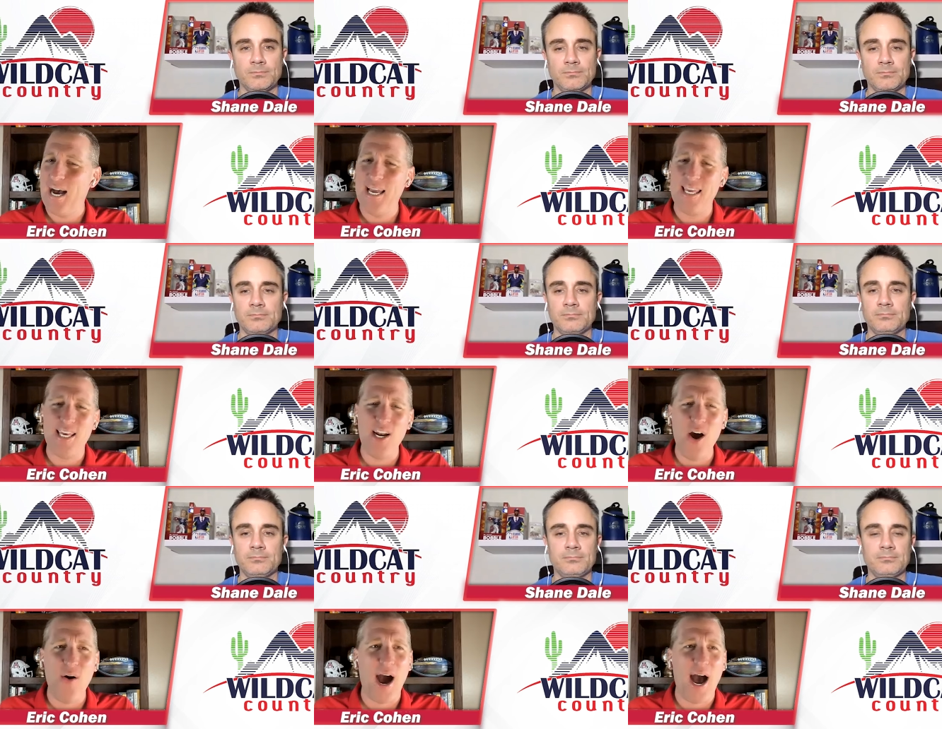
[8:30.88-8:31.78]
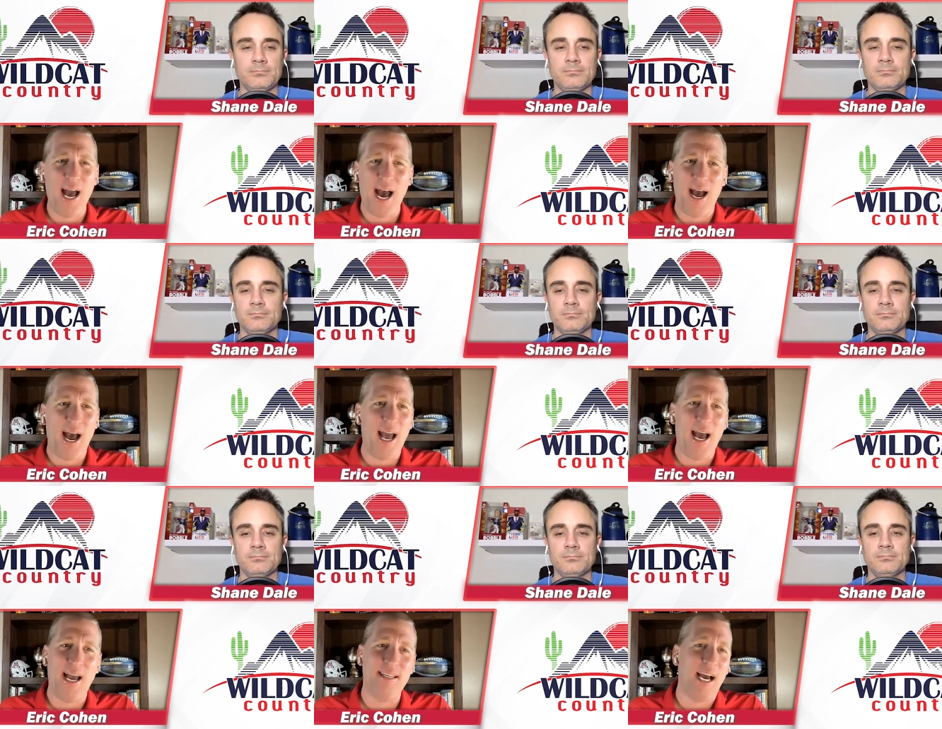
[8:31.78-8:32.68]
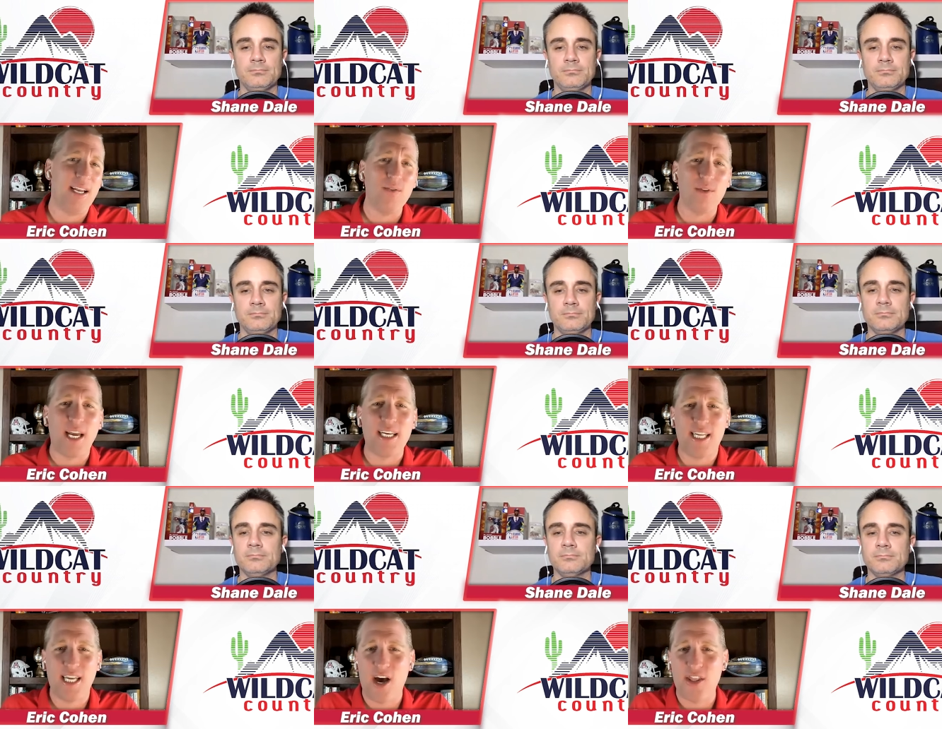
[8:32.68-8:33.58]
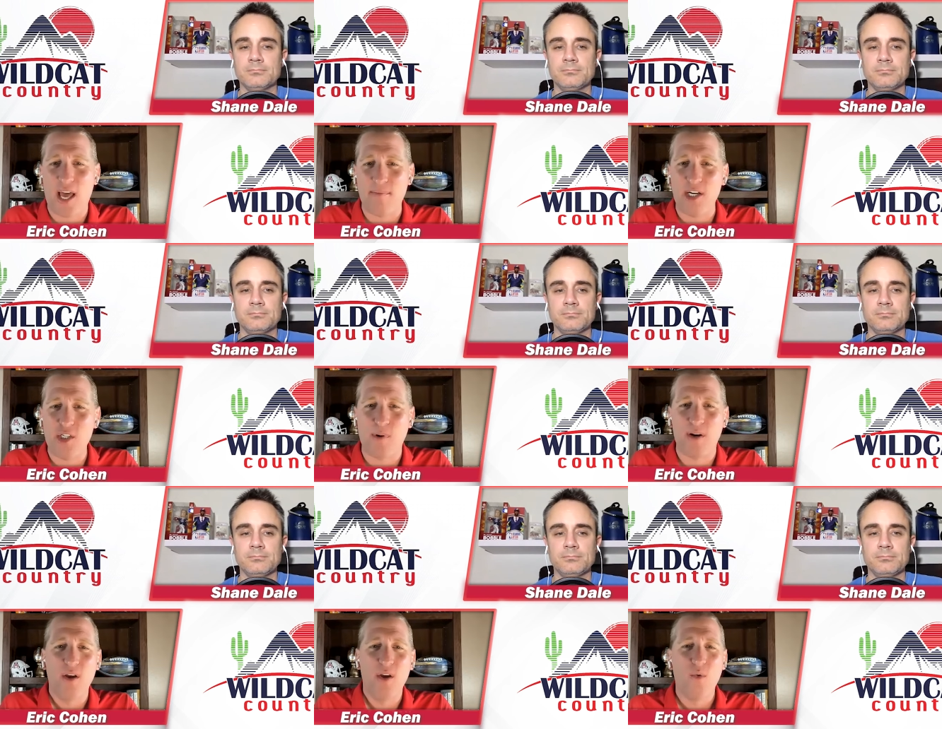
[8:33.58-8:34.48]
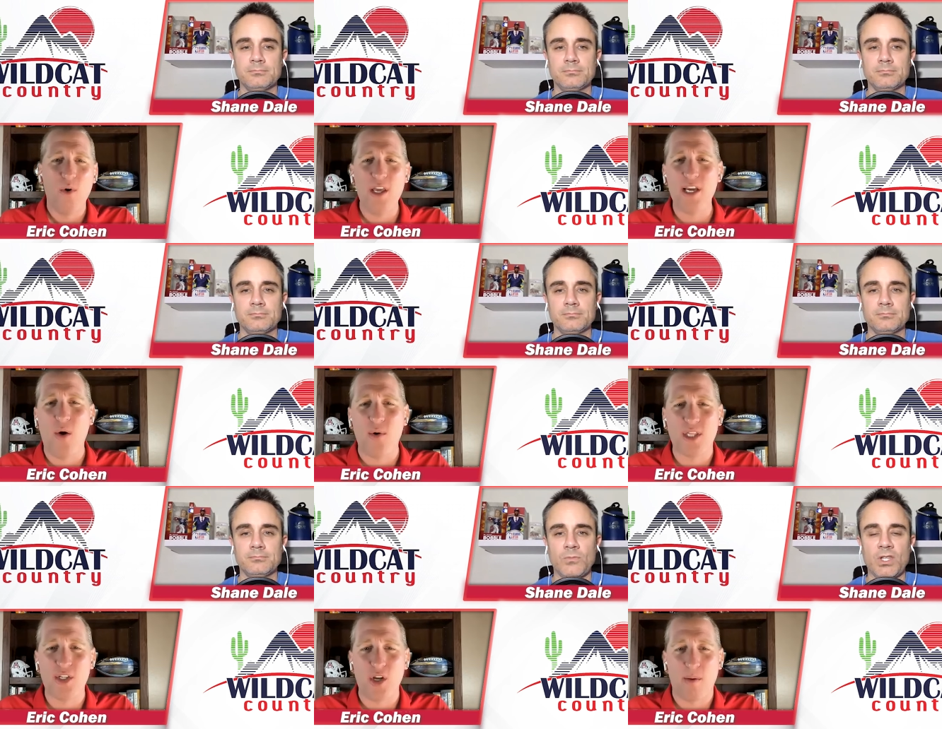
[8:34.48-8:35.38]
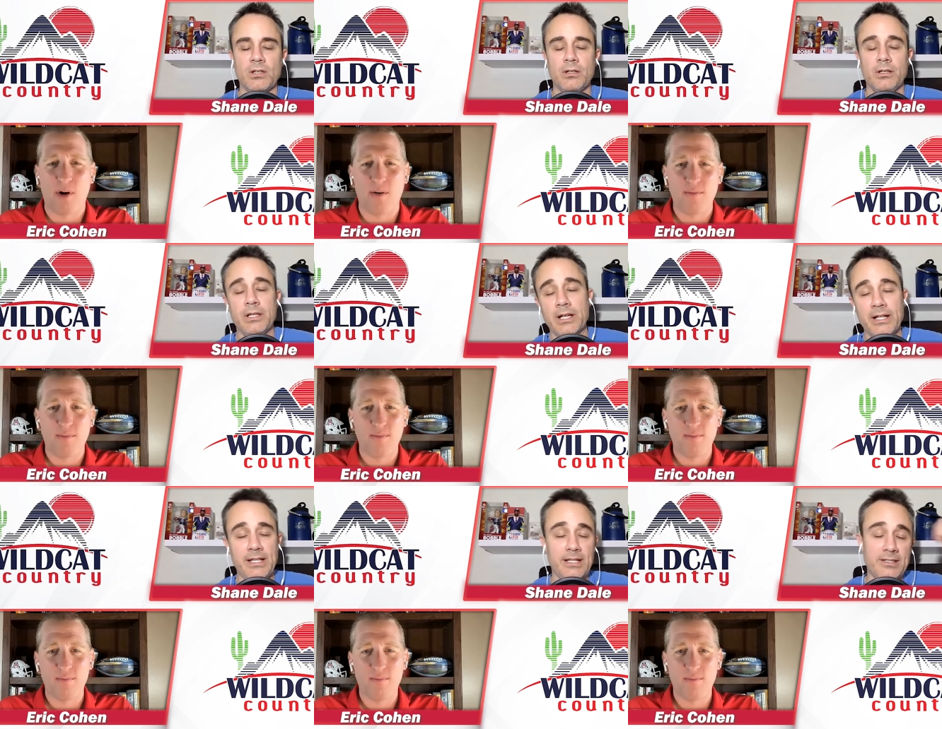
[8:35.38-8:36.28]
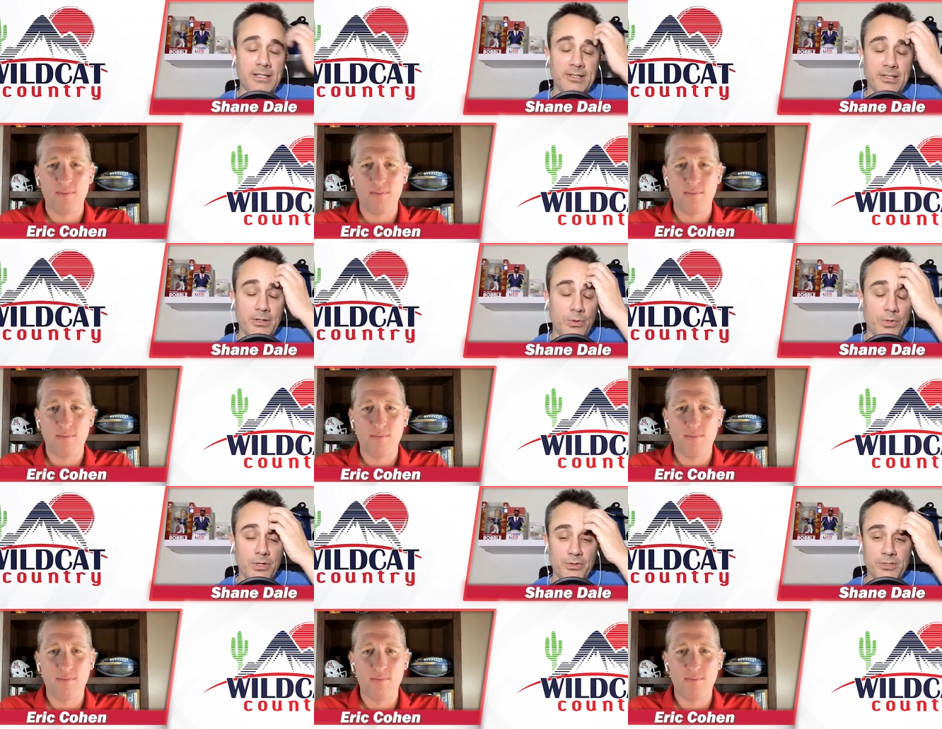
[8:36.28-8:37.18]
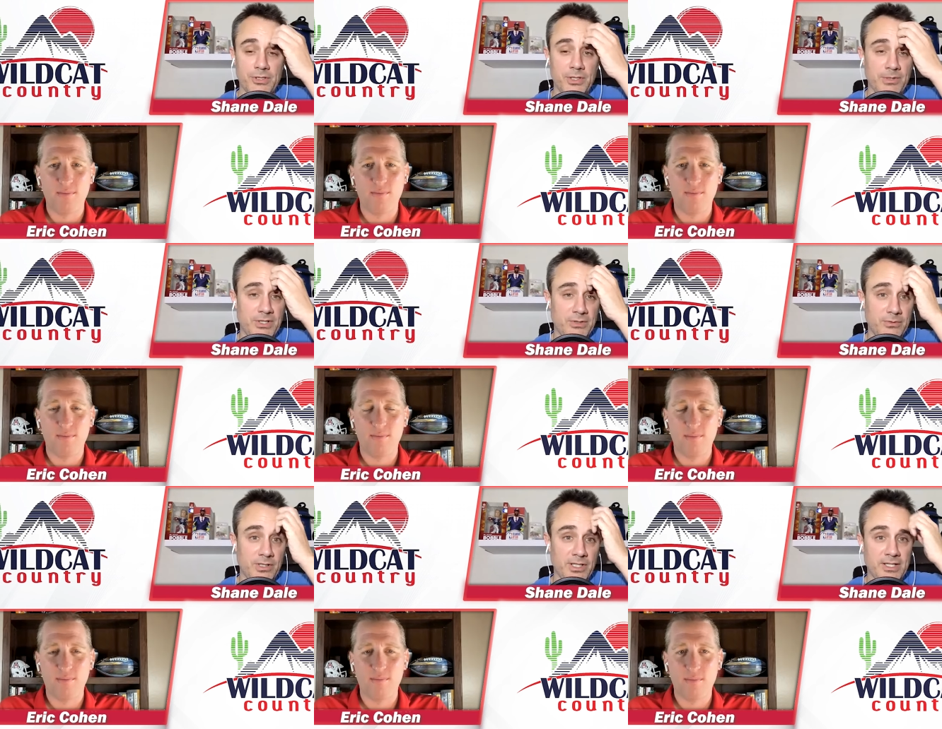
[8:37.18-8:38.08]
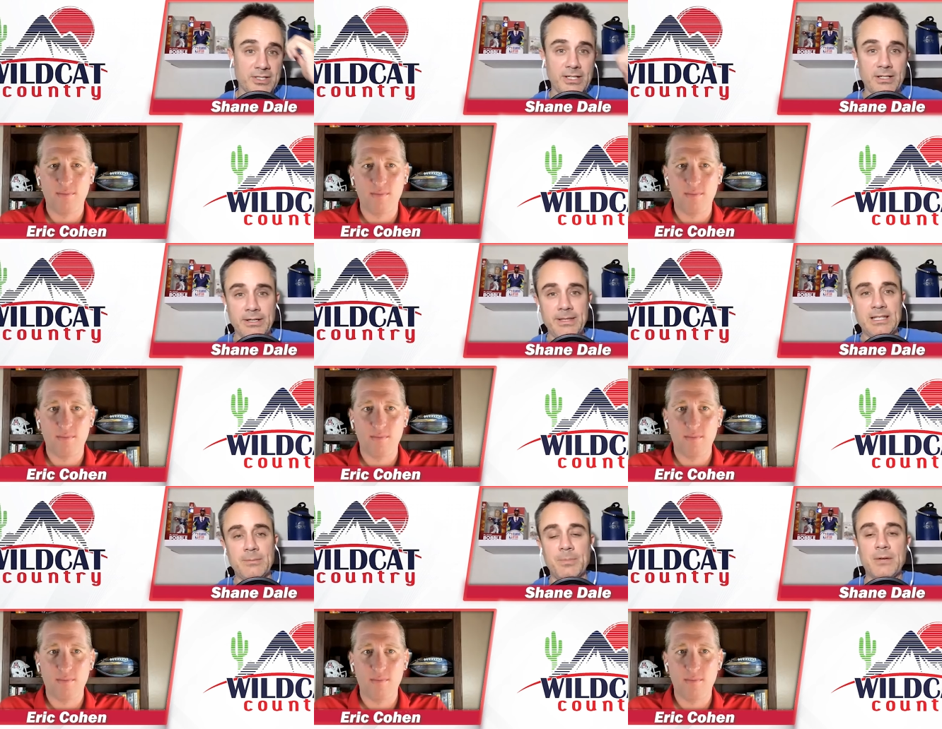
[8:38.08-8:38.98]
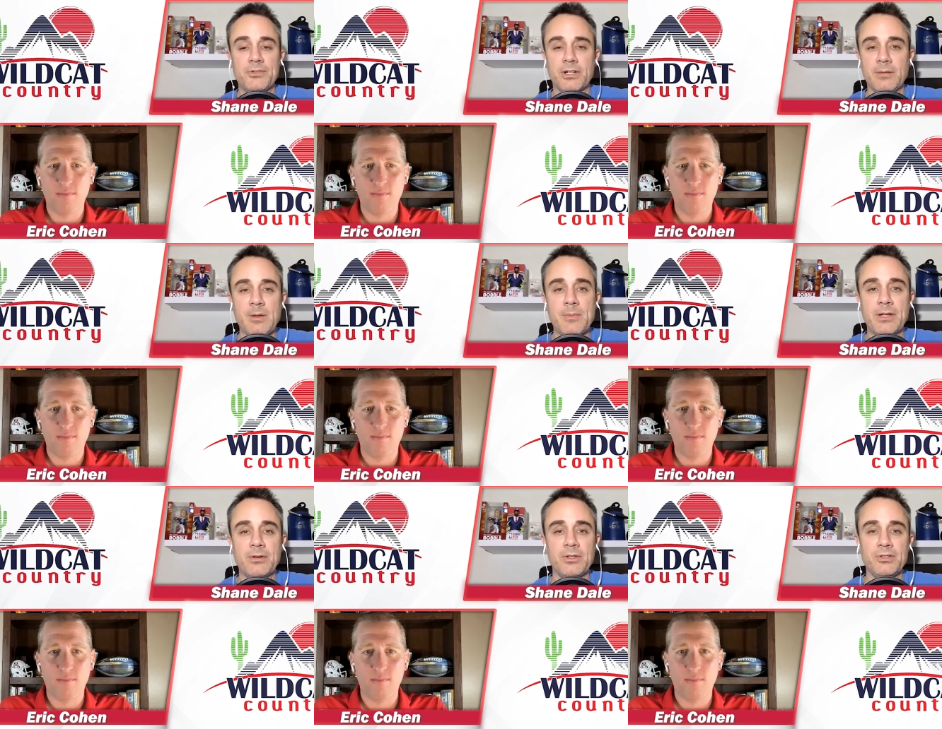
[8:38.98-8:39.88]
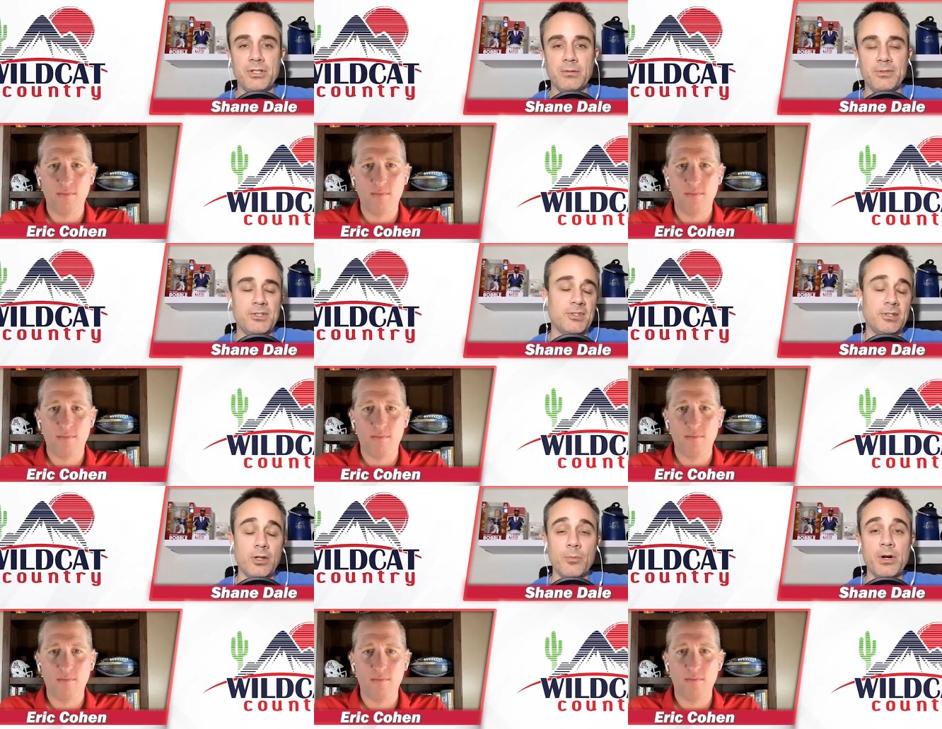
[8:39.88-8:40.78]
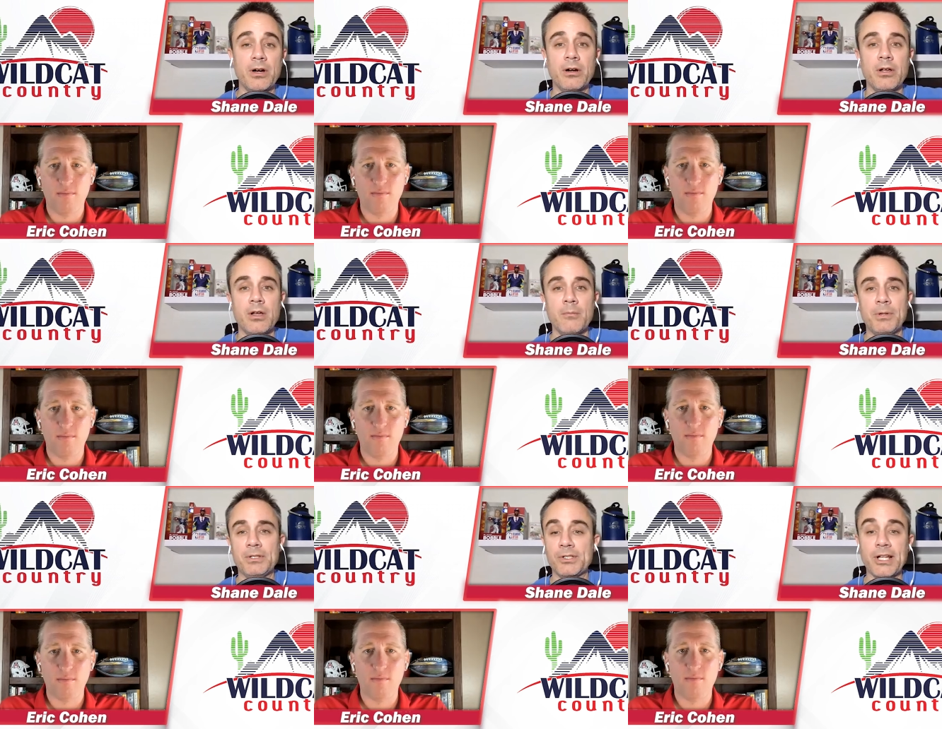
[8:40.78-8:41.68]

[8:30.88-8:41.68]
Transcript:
Speaker 1: you know, I, I I don't like Deion that much, but where do you go with this number?
Speaker 2: Yeah, it's it's a who knows situation really because I you know, I think the Buffs are going to be better this year, which is a low bar. But their